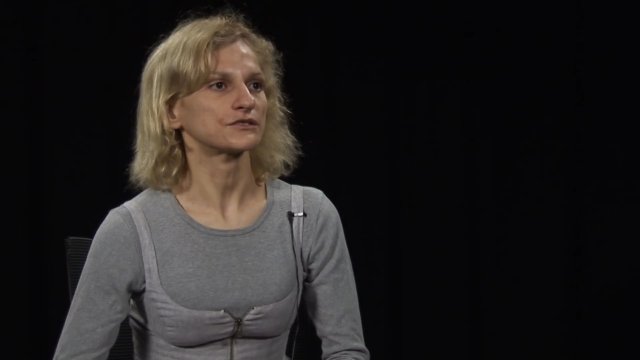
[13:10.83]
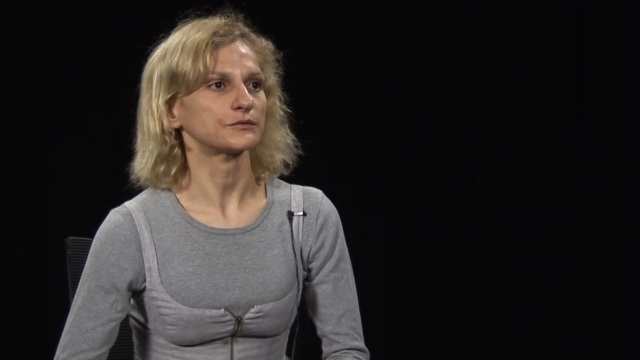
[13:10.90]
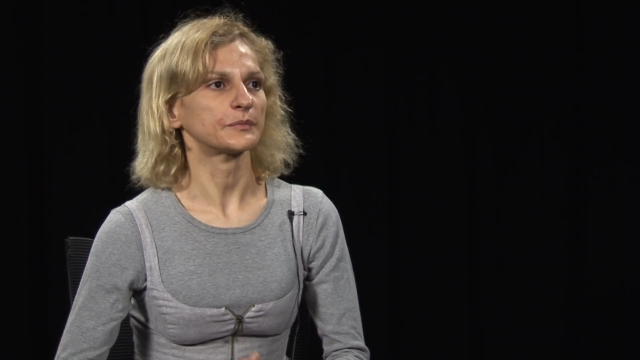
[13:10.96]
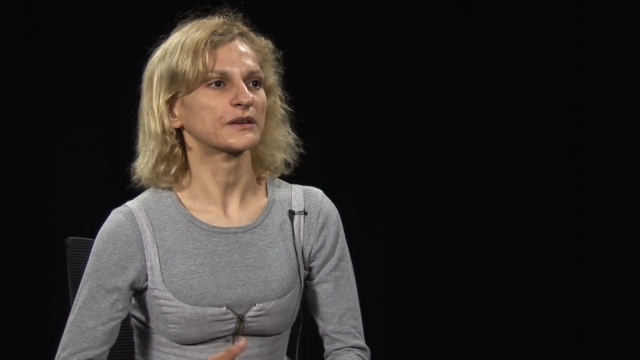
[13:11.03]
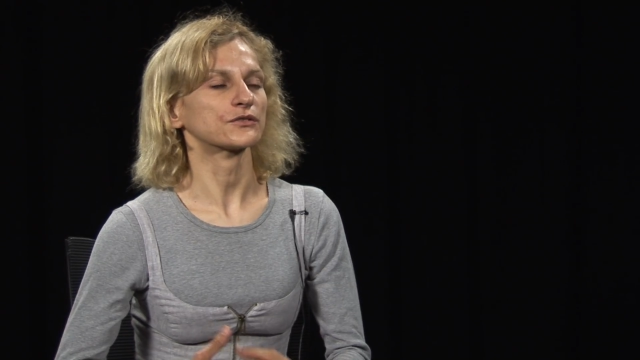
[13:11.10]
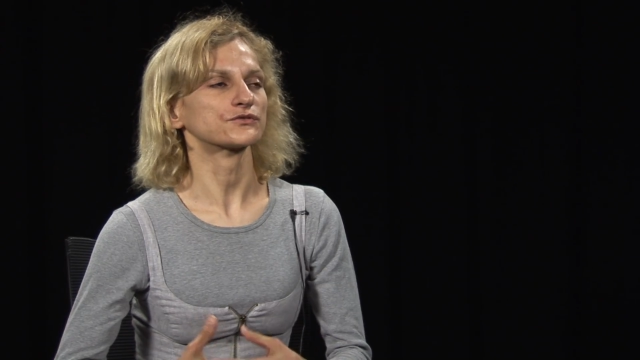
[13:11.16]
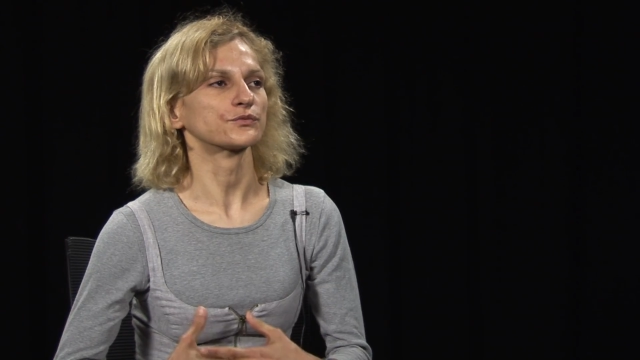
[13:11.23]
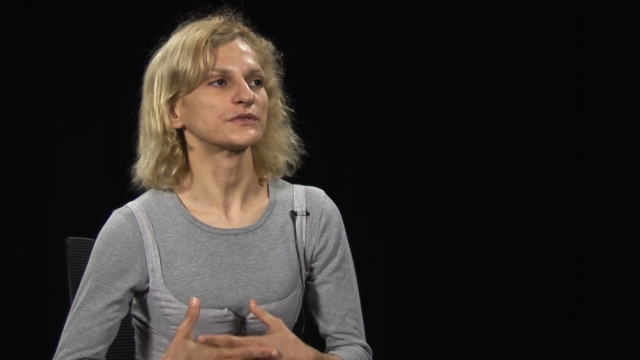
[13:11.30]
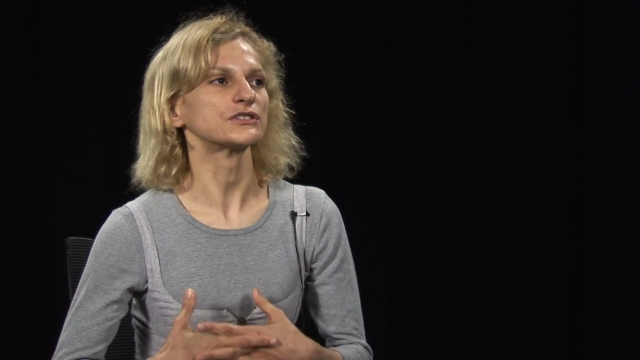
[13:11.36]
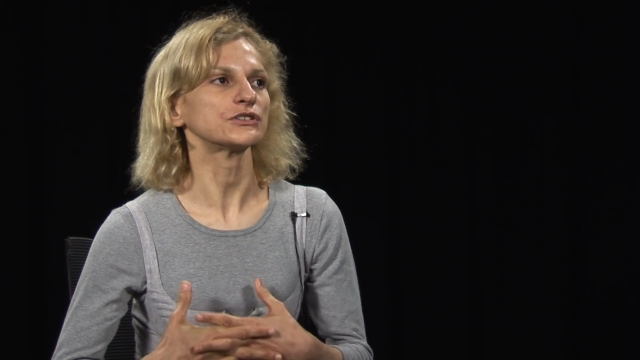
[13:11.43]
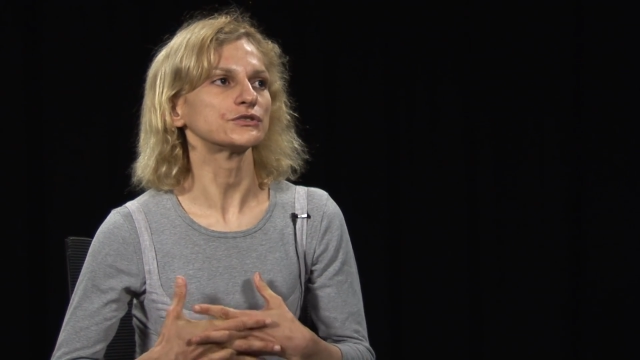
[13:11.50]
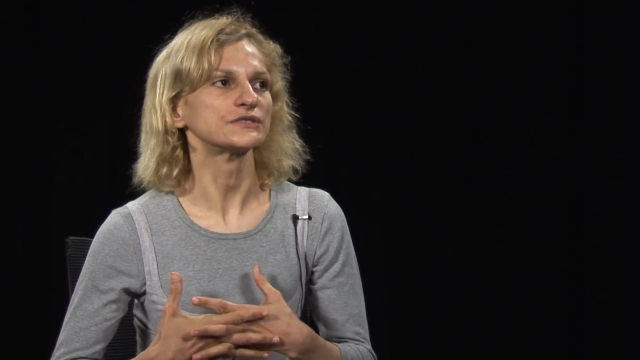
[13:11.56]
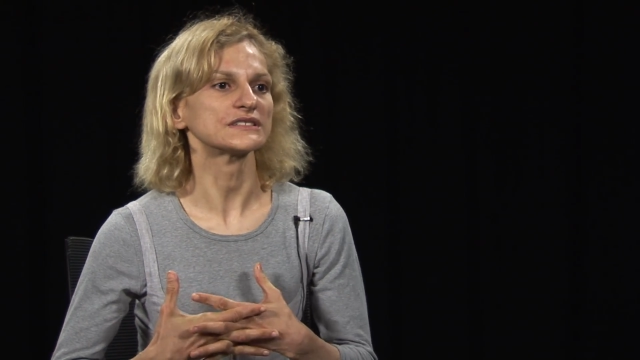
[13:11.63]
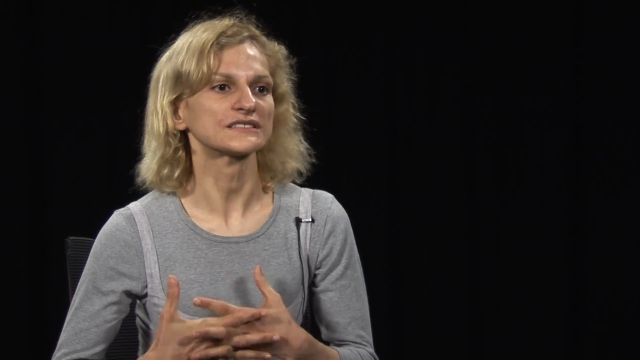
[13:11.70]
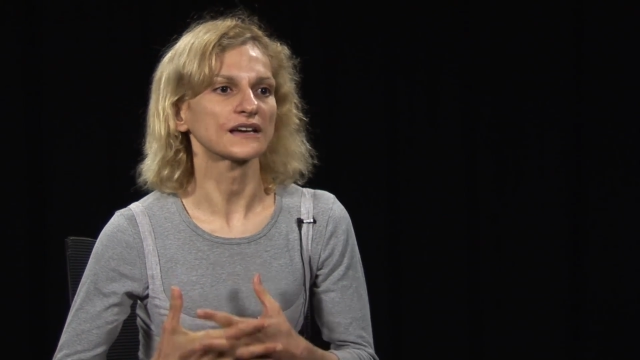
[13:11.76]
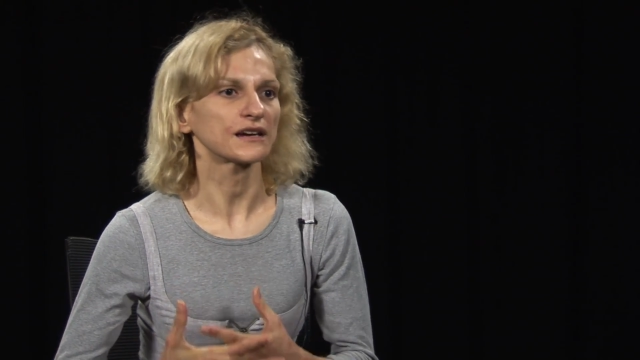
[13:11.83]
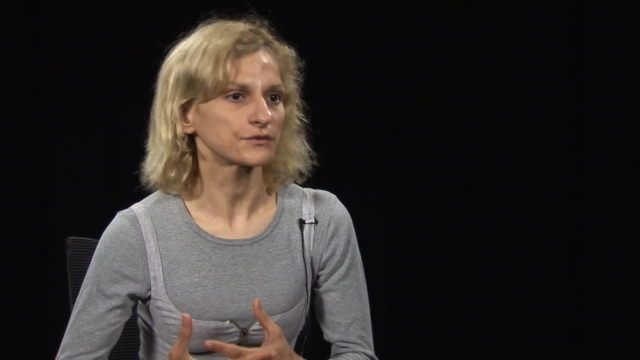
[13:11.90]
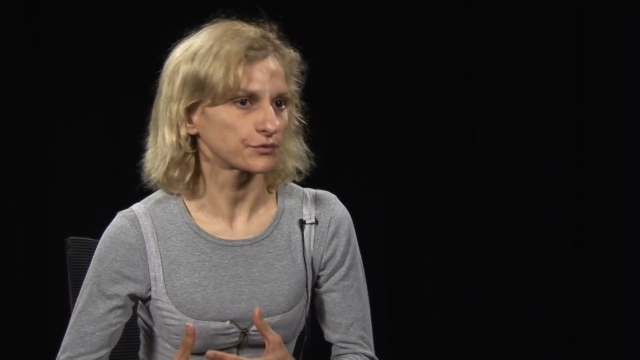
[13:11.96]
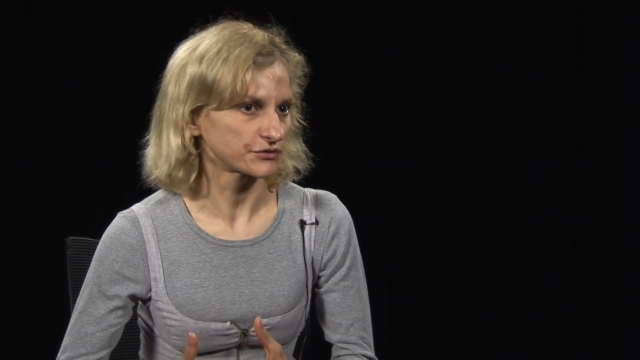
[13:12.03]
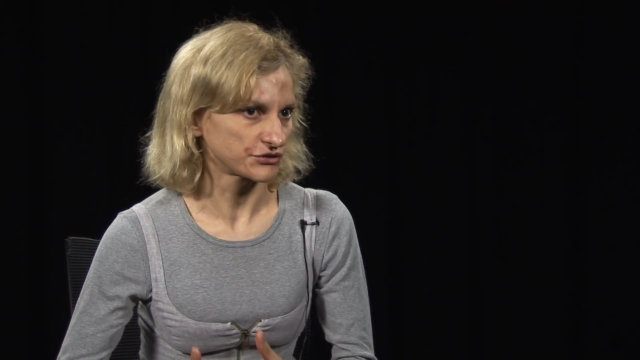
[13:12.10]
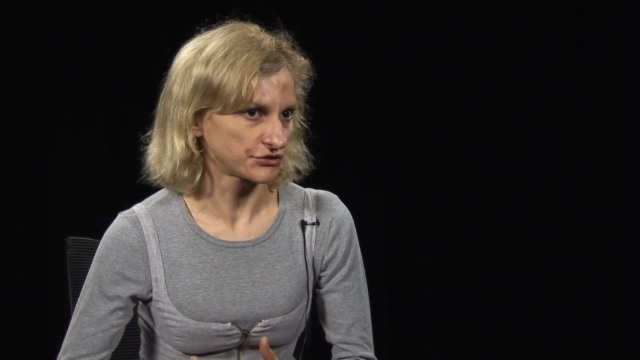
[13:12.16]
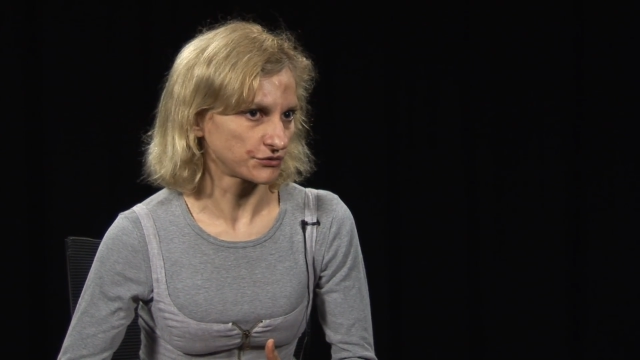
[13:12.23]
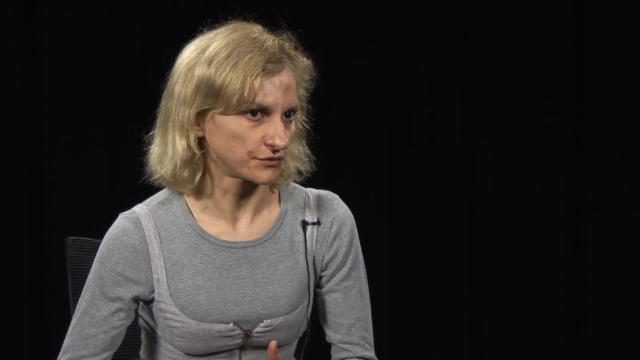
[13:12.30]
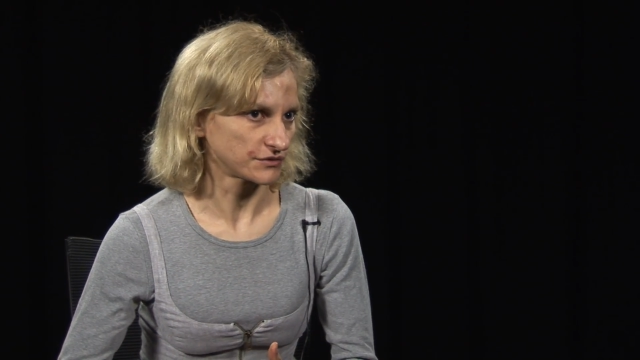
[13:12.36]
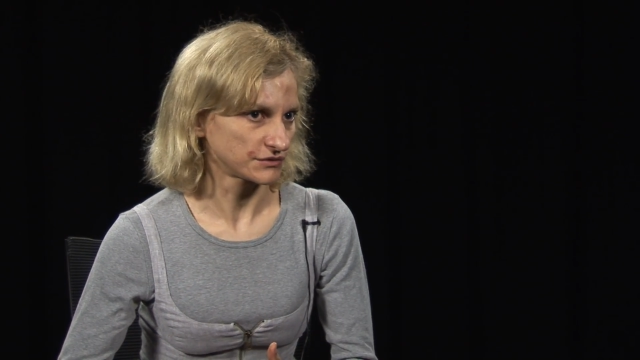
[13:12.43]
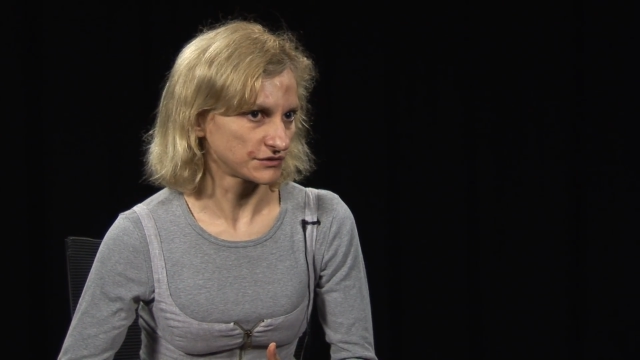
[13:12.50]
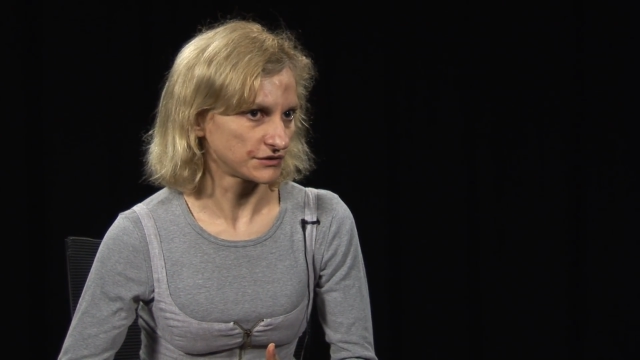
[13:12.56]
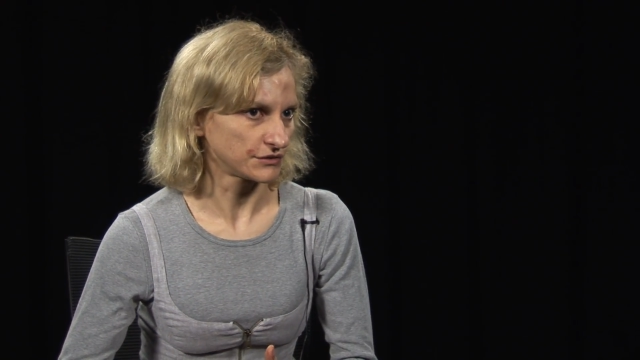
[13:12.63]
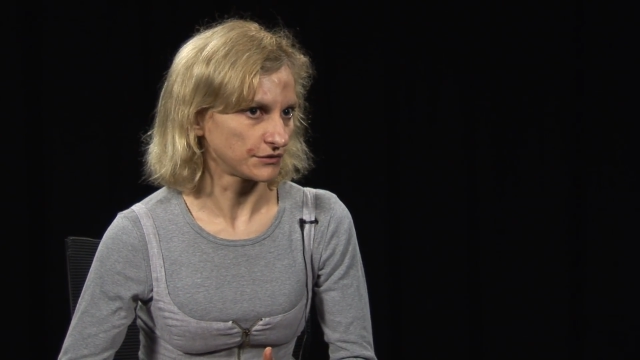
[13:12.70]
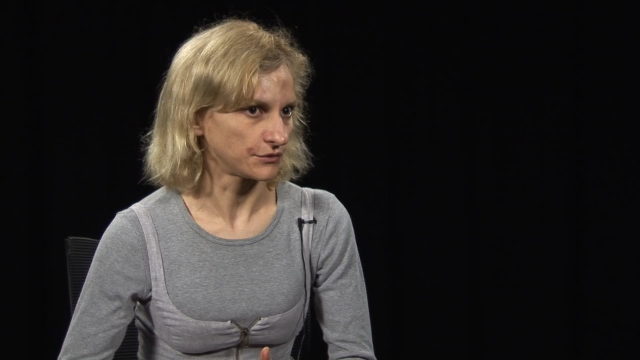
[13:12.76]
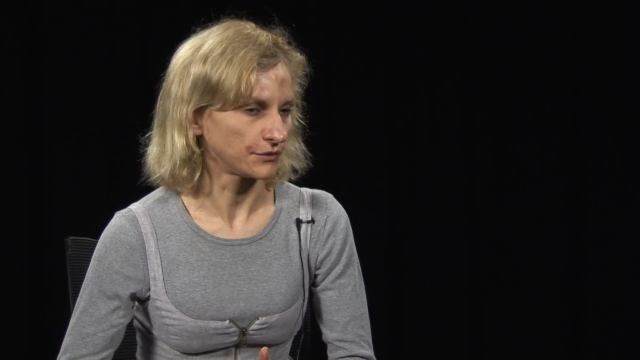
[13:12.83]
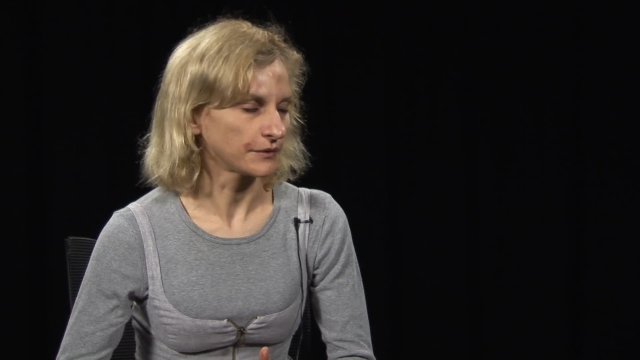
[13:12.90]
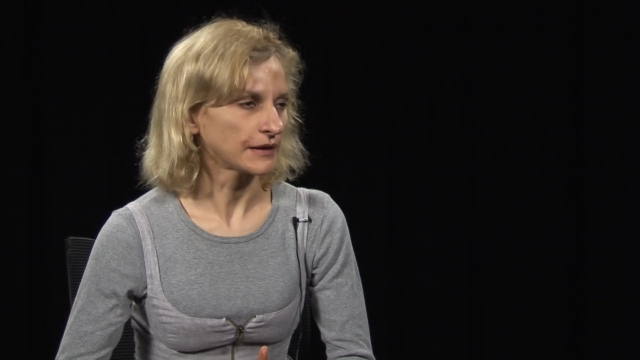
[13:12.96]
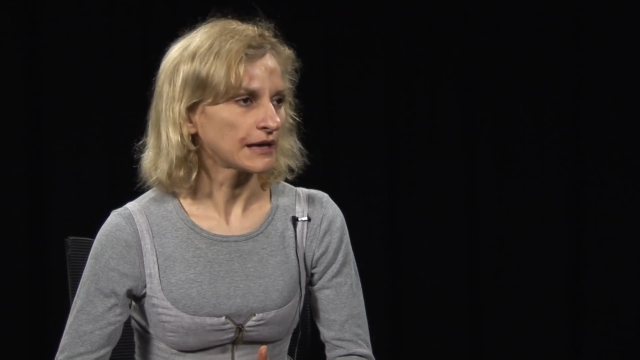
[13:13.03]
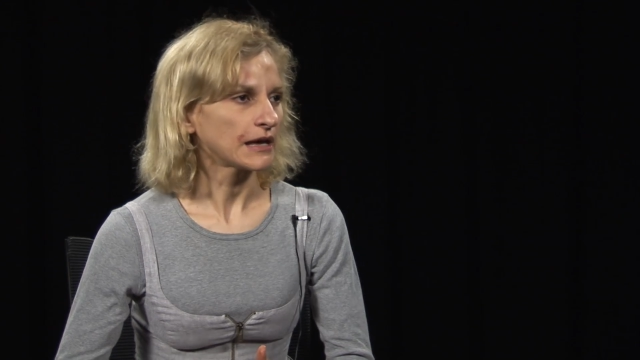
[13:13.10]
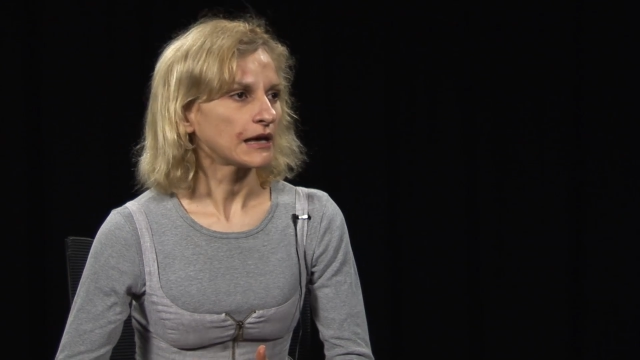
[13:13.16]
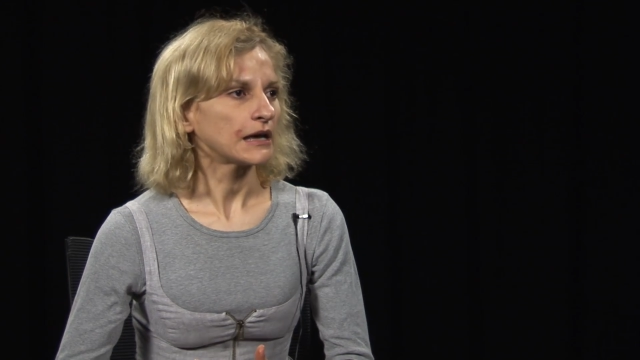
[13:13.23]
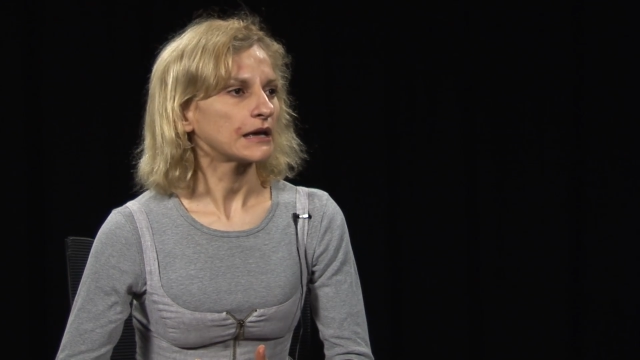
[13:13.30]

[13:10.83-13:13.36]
I said, because when you decide what you want to do,